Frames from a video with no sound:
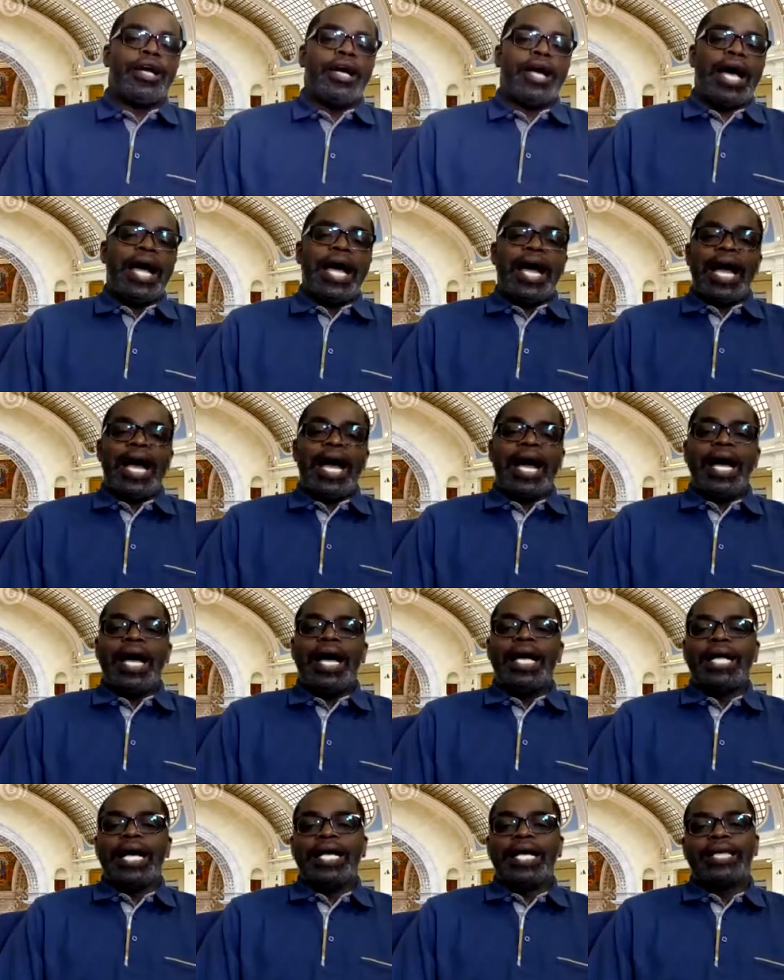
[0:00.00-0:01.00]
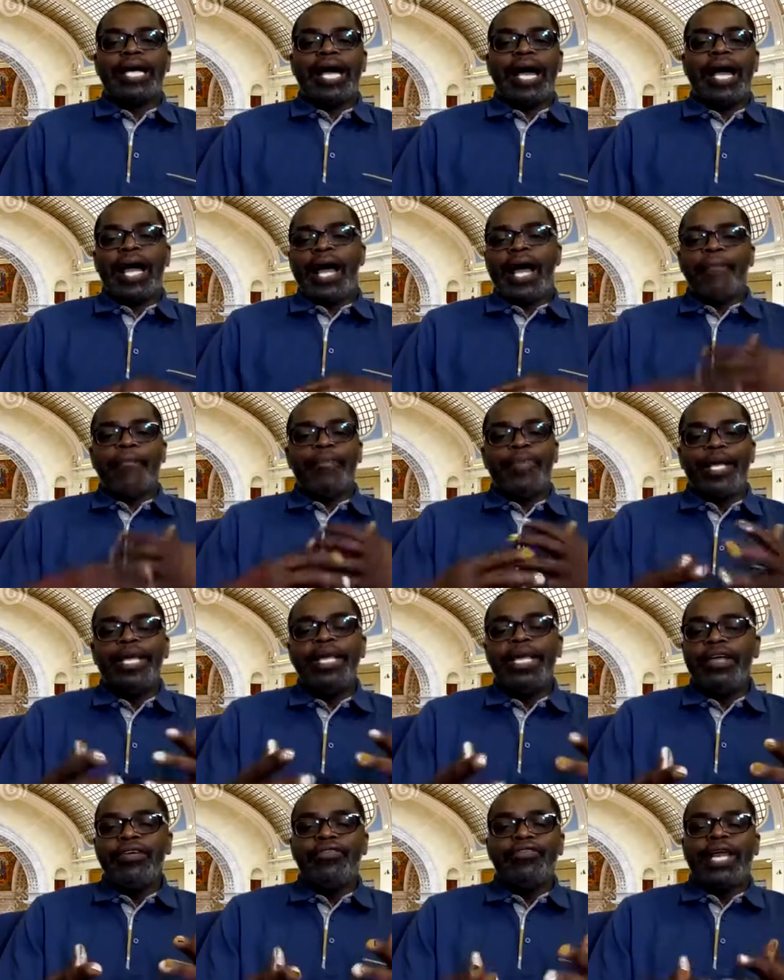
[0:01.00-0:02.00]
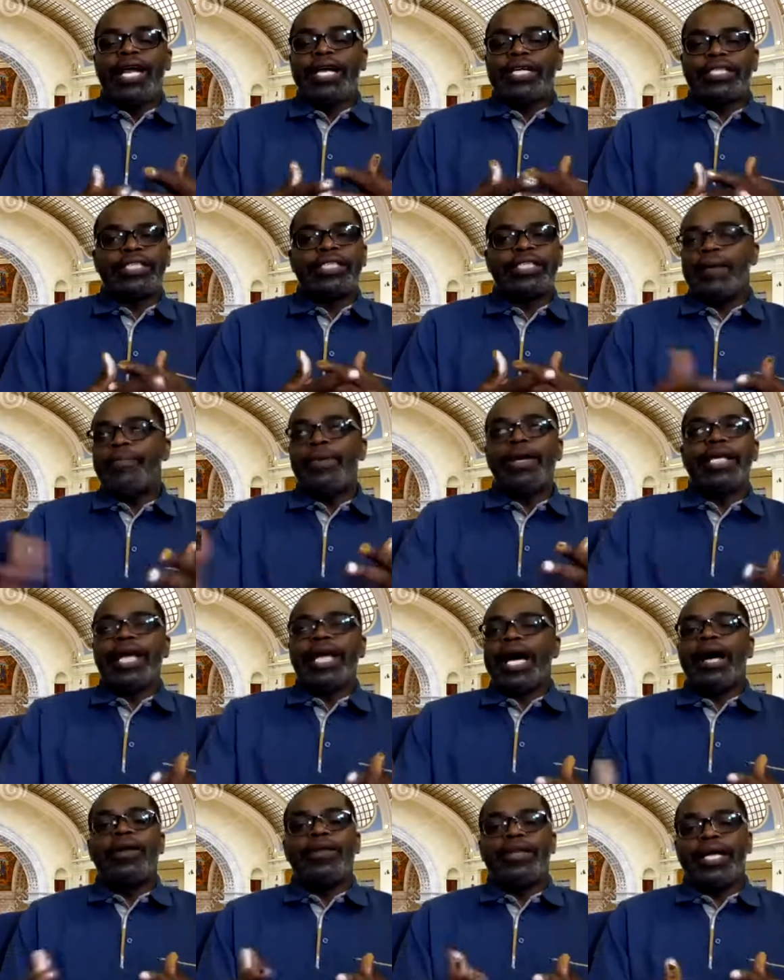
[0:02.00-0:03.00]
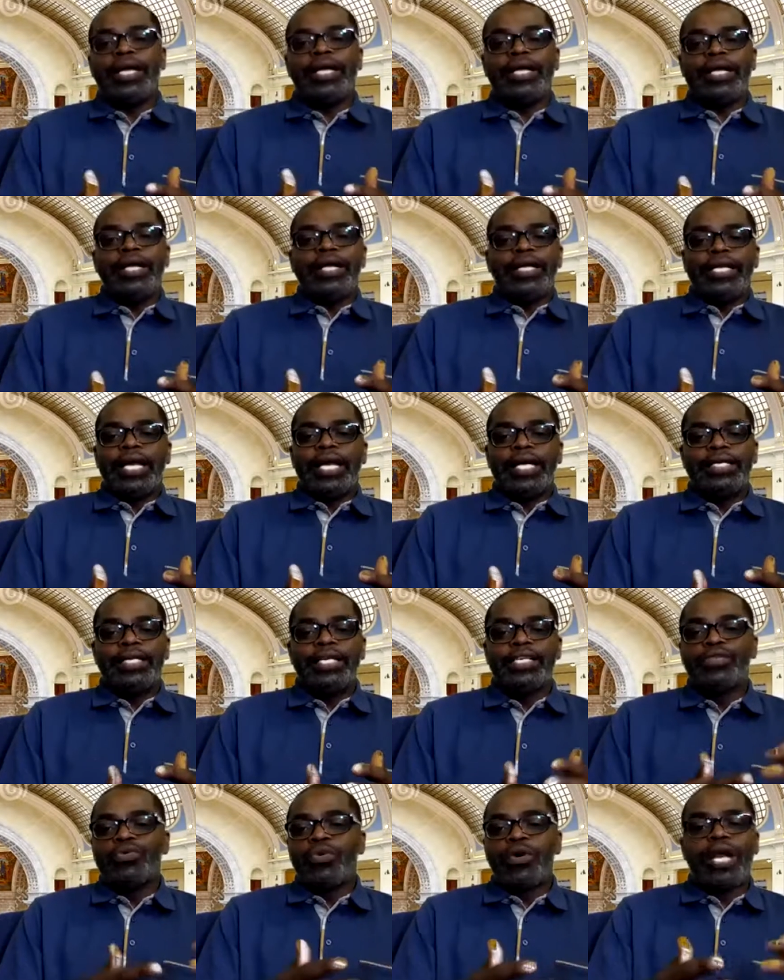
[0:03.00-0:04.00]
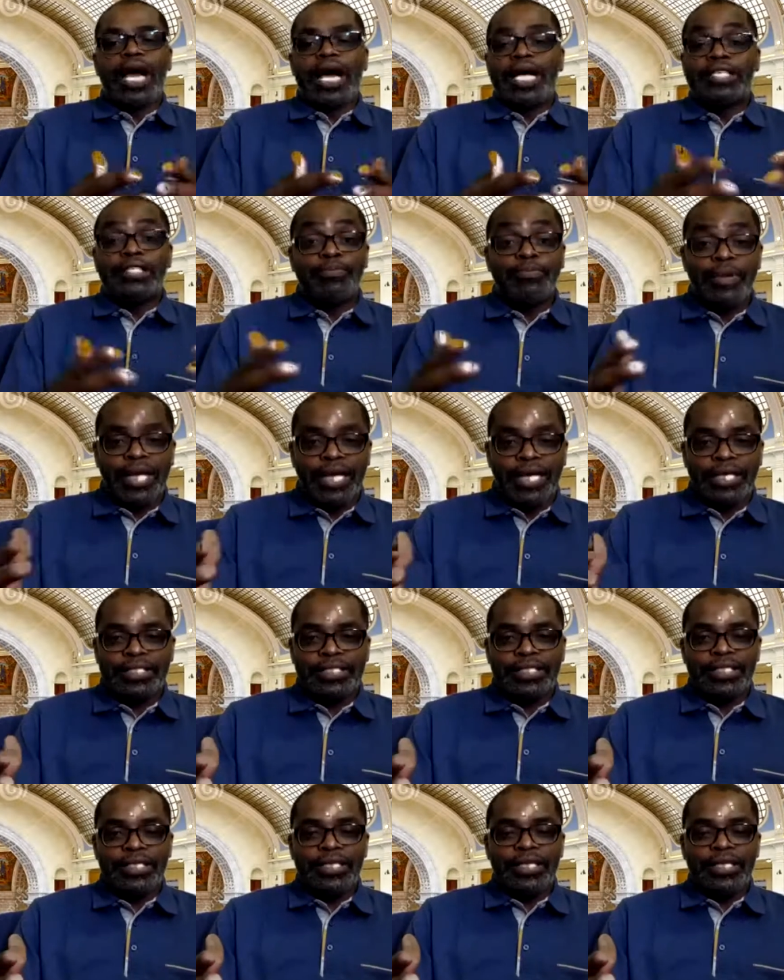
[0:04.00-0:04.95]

I believe there is somebody out there that this word has blessed.